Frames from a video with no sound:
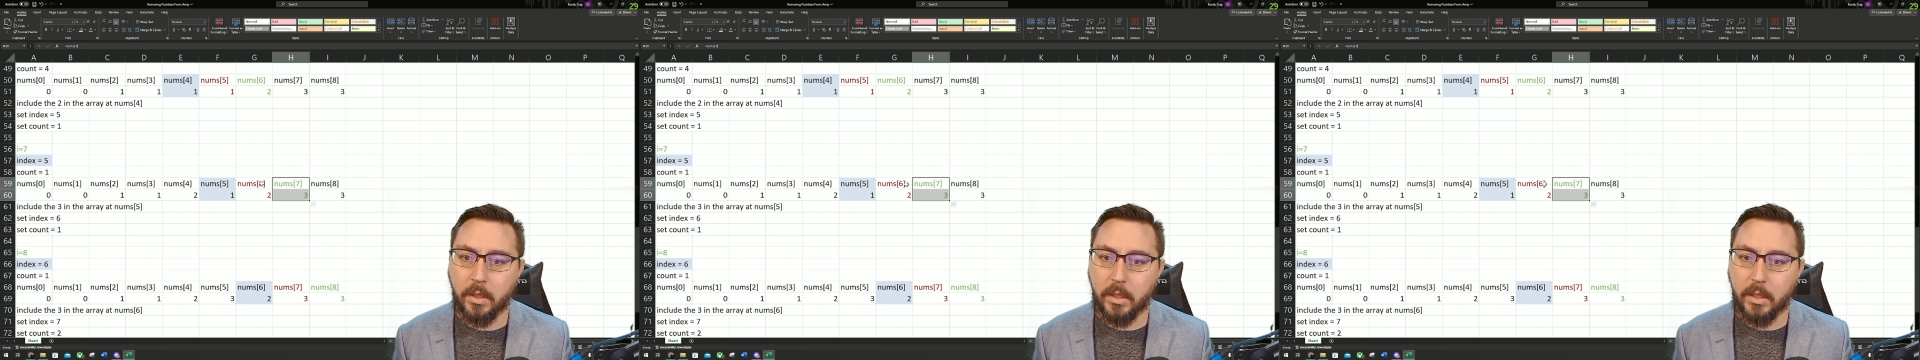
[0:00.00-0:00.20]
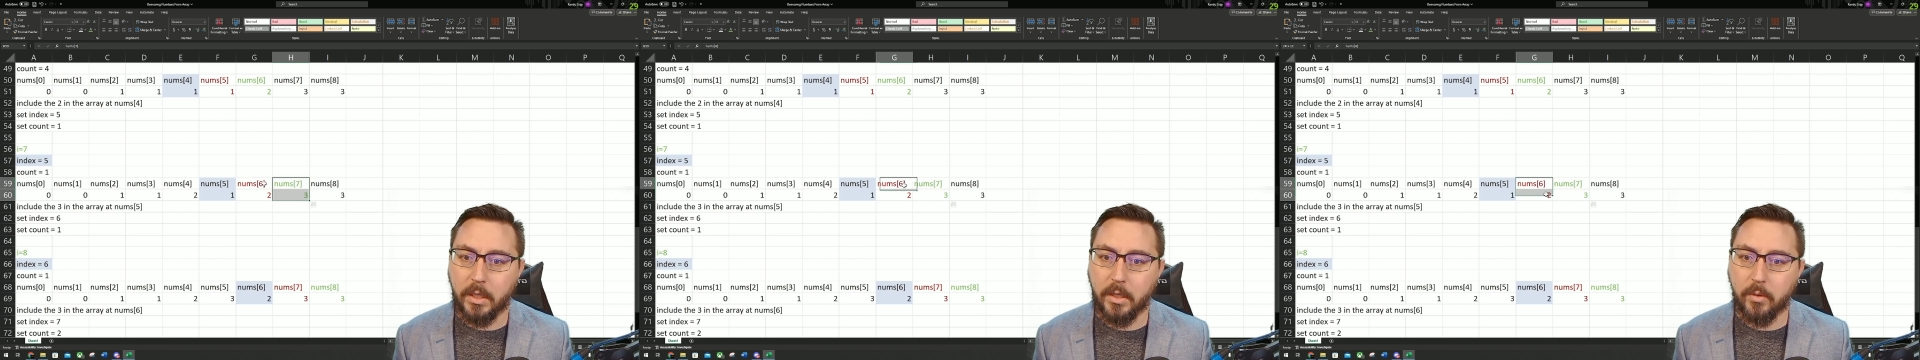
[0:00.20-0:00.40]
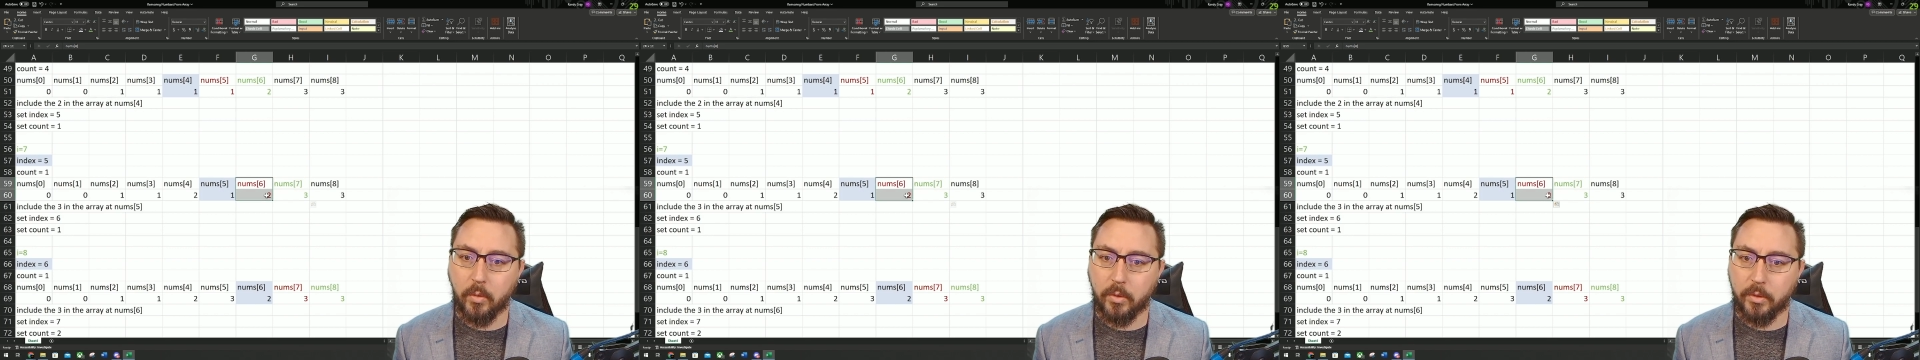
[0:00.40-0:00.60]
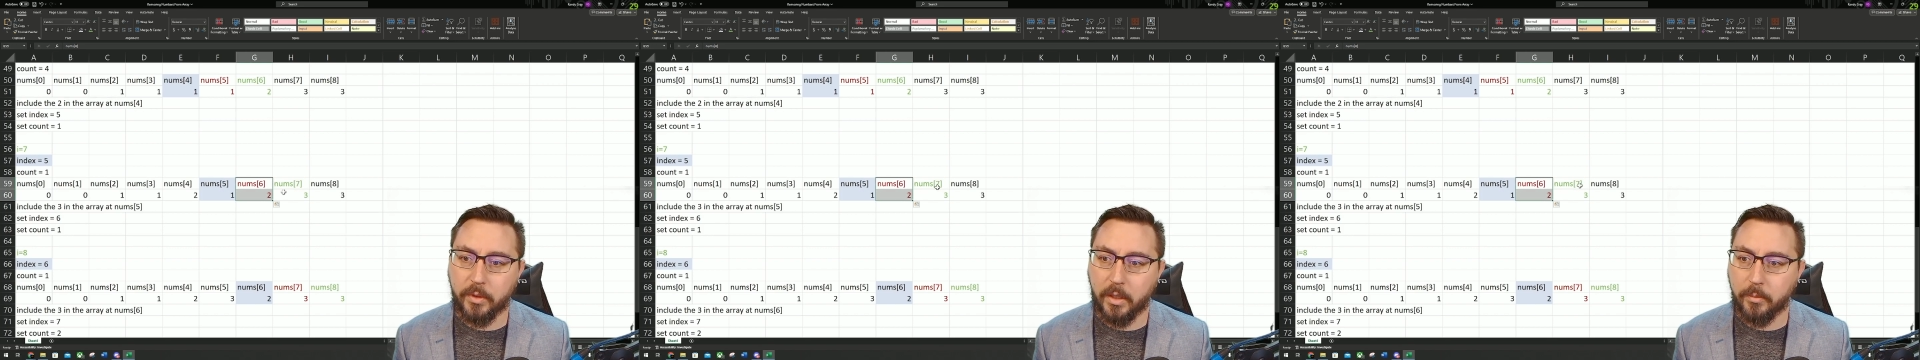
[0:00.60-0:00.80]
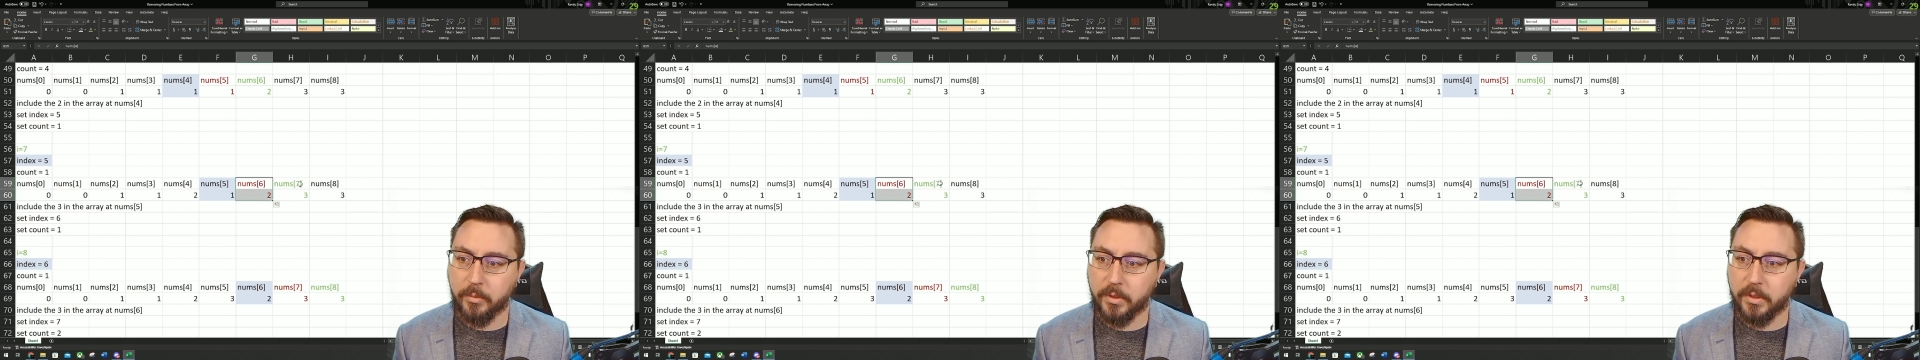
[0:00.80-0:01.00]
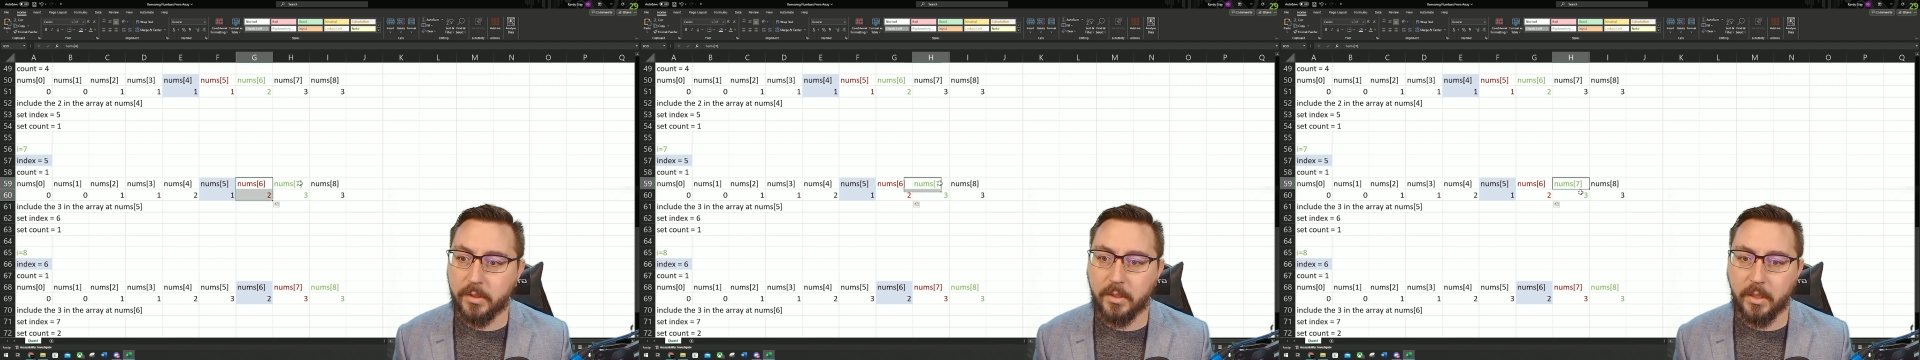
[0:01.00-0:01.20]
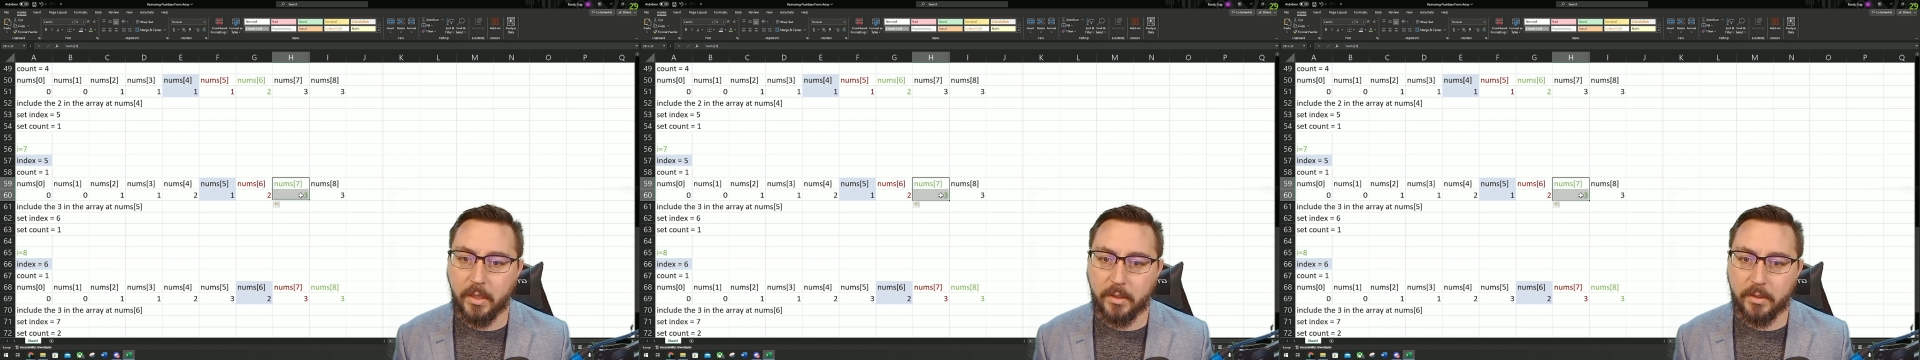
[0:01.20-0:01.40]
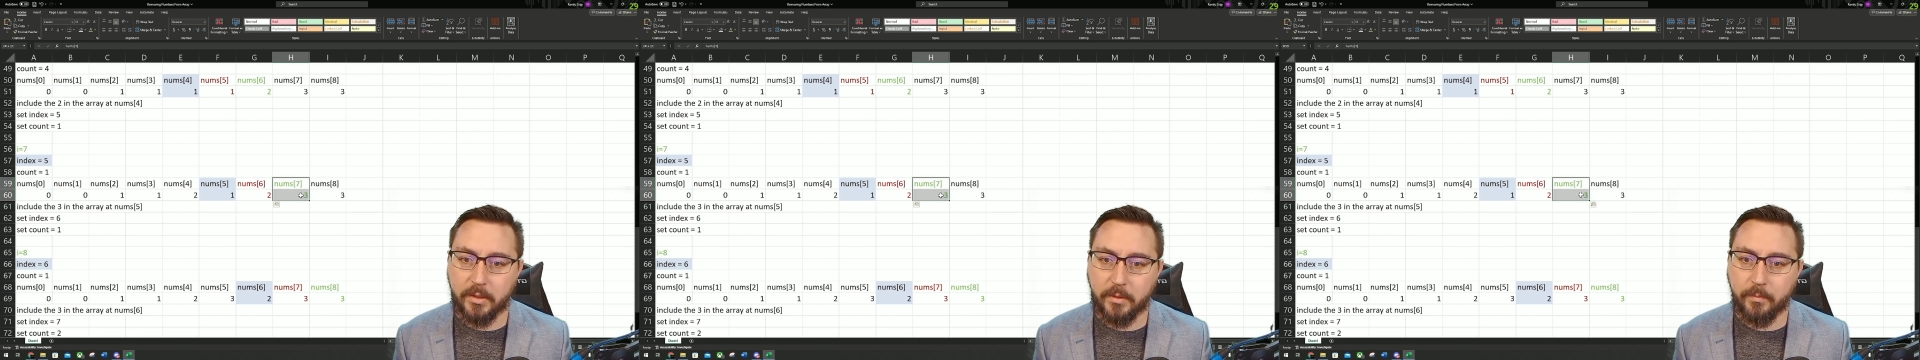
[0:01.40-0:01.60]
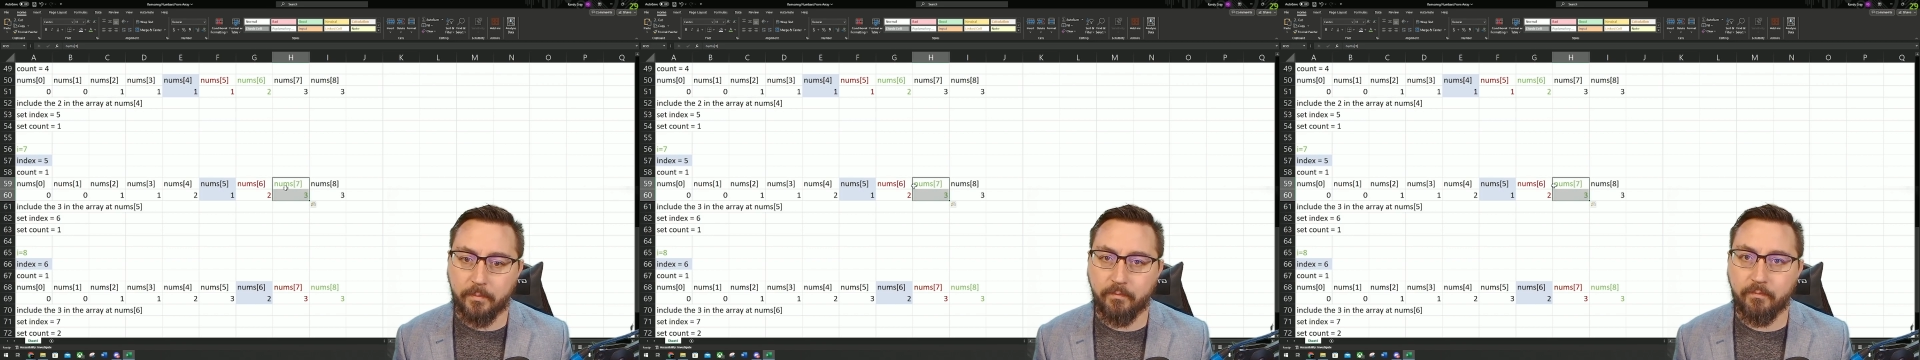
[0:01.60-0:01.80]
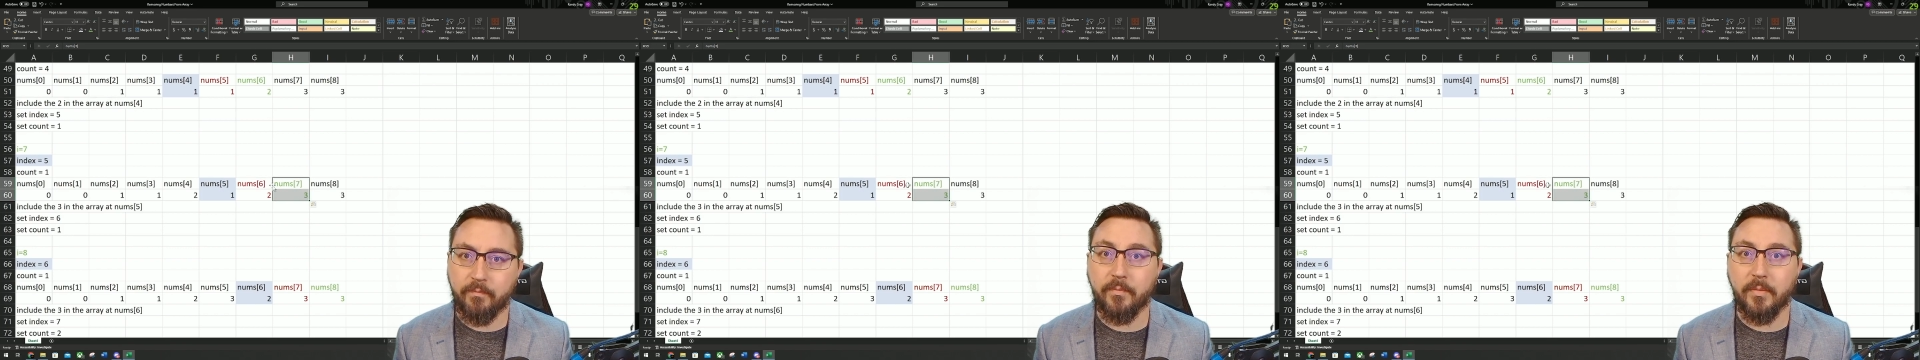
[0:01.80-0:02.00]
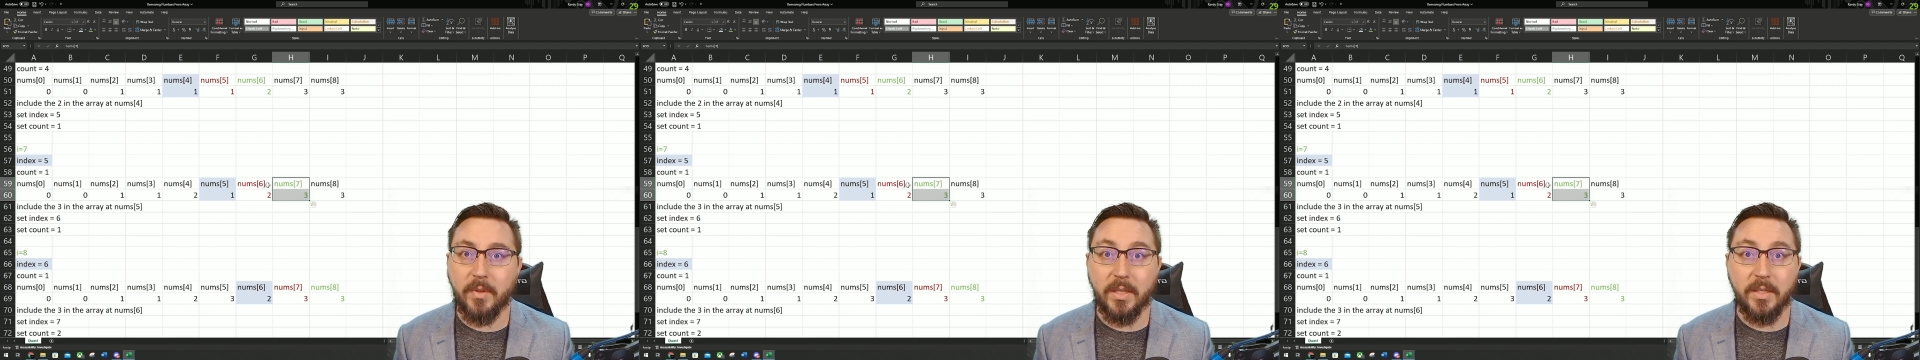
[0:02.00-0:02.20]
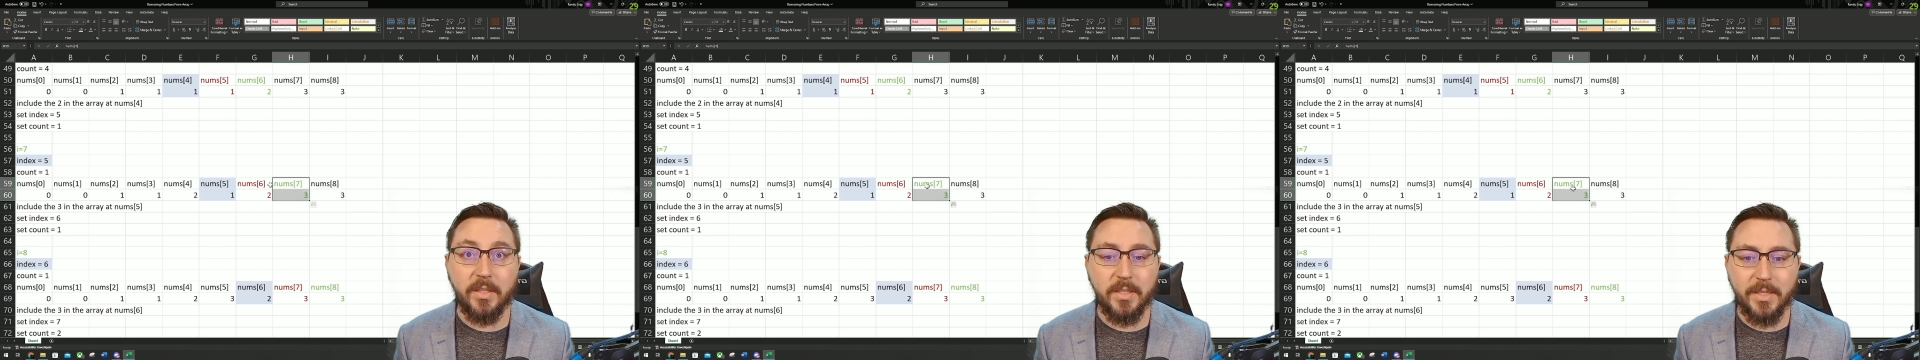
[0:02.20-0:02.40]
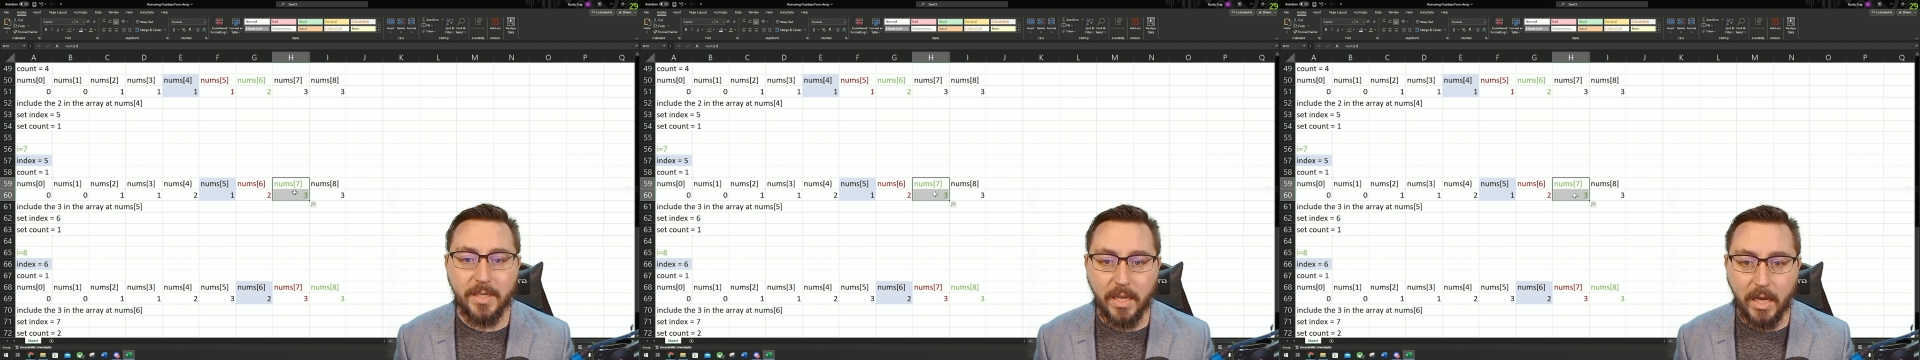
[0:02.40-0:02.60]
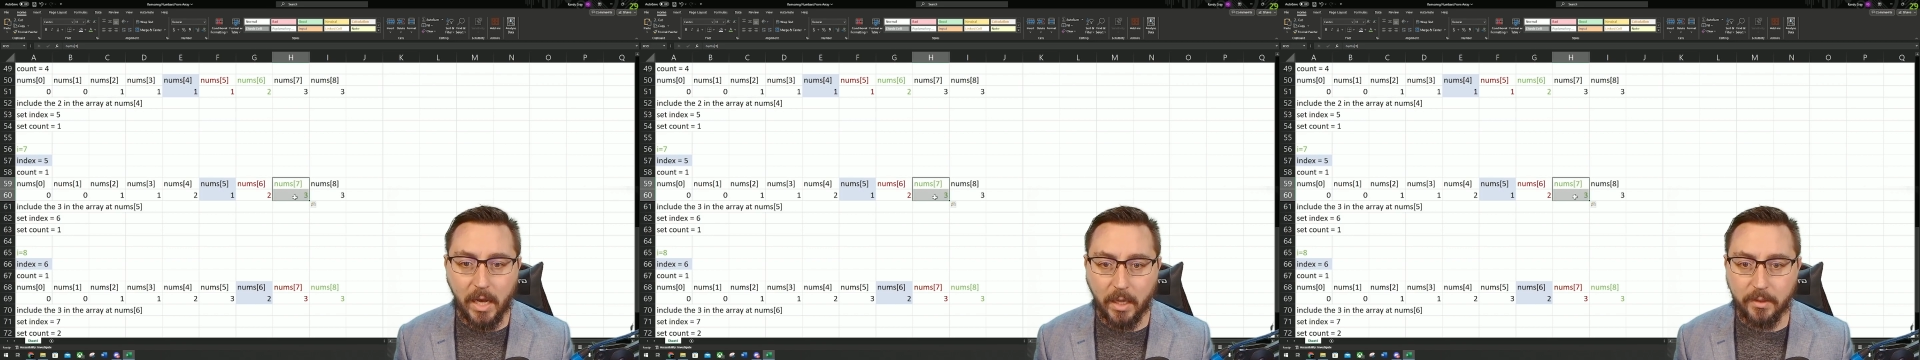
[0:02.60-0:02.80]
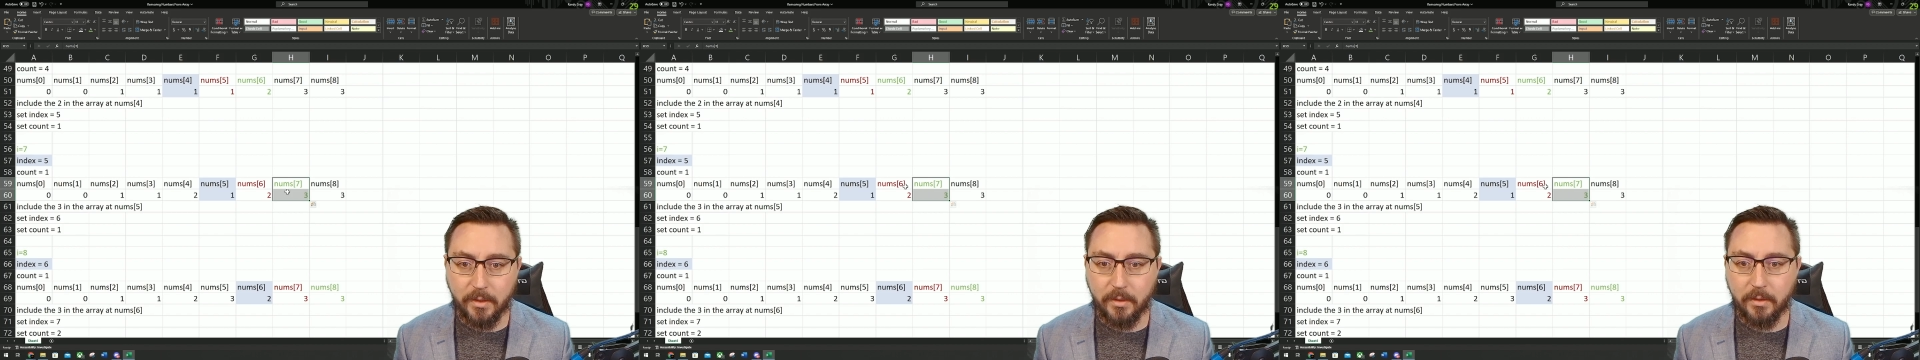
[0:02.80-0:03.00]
equal nums 6? It does not.